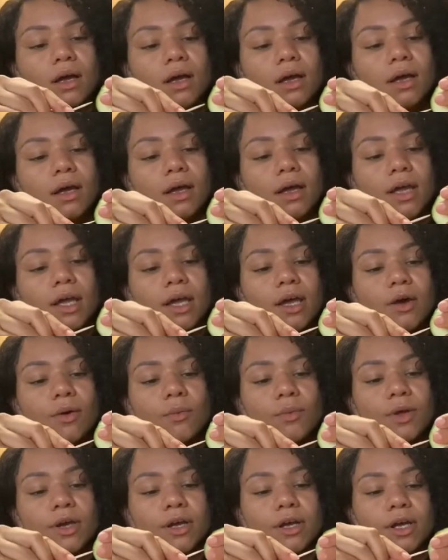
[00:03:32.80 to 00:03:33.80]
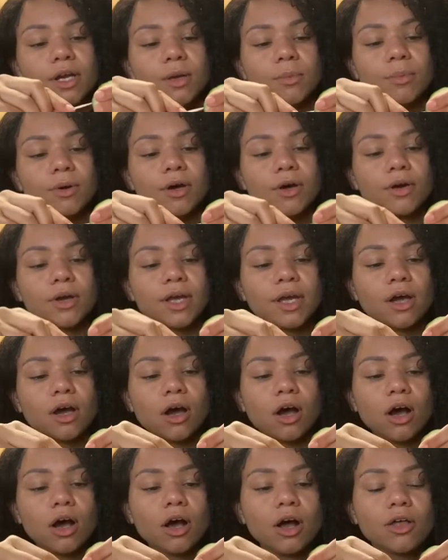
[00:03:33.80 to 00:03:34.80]
and we are gonna poke it
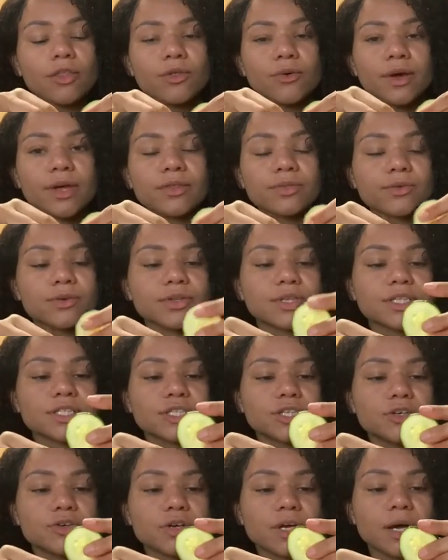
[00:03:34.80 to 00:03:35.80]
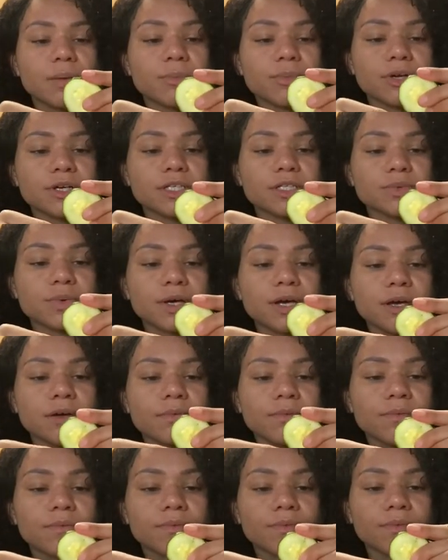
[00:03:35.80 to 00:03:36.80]
all the way through this cucumber as
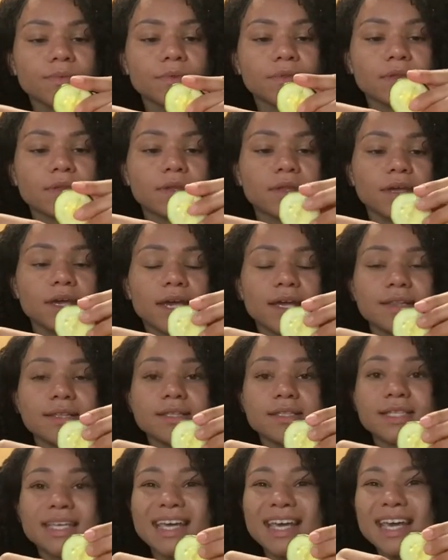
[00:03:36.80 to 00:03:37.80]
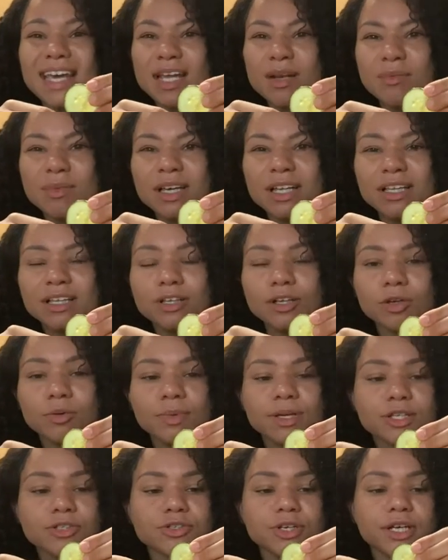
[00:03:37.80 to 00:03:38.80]
well. And this can be a little
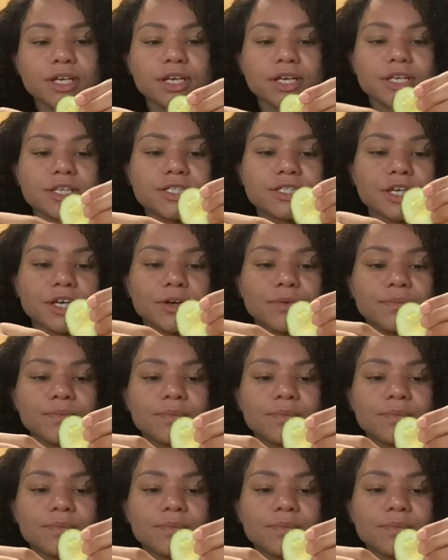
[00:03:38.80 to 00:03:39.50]
bit tricky, so